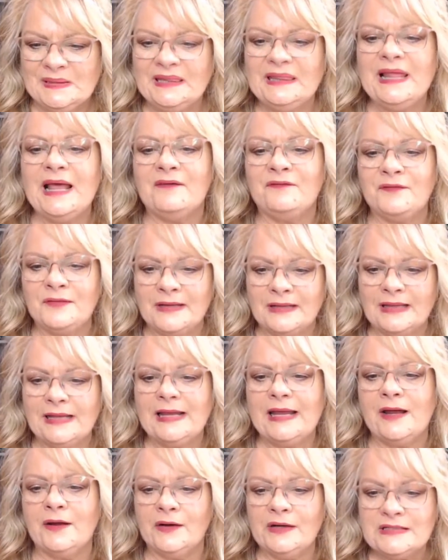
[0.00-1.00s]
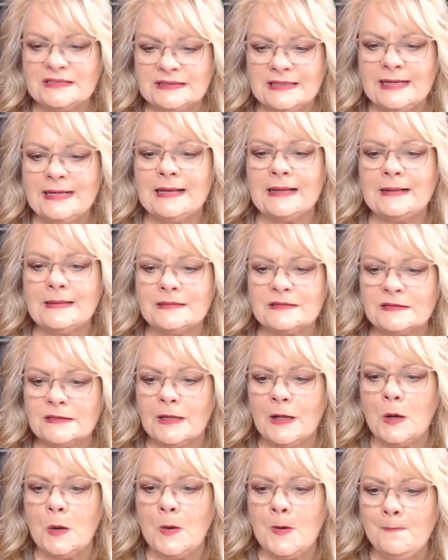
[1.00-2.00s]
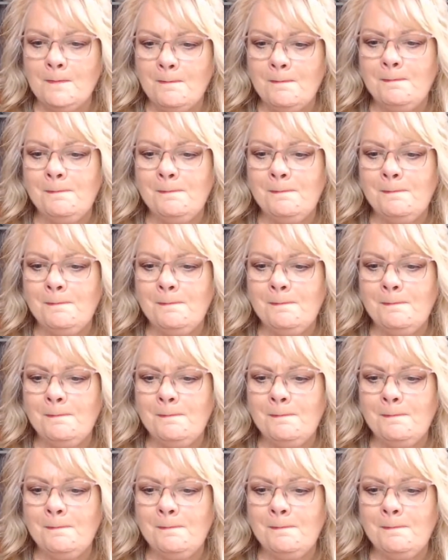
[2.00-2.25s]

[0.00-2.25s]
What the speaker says: Definitely. Carrie's taking it slow.